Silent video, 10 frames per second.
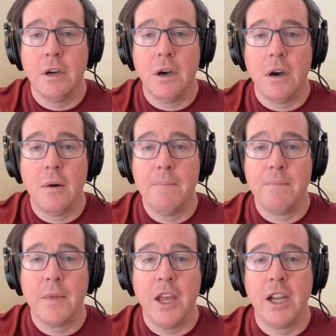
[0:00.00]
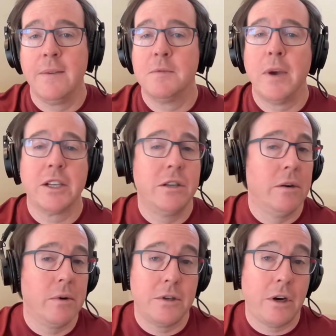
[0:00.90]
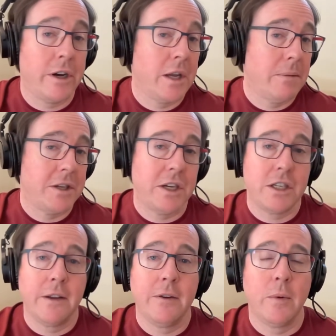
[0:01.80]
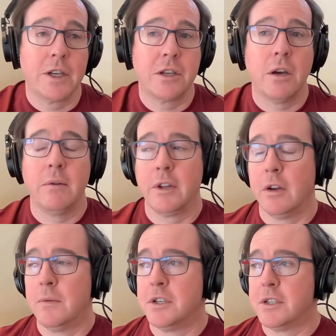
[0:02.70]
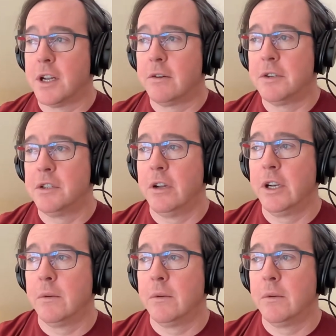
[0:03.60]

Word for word: Um, yes. And it comes back to, you know, we were talking about testing a few weeks ago, and, you know, we just had Christian on here.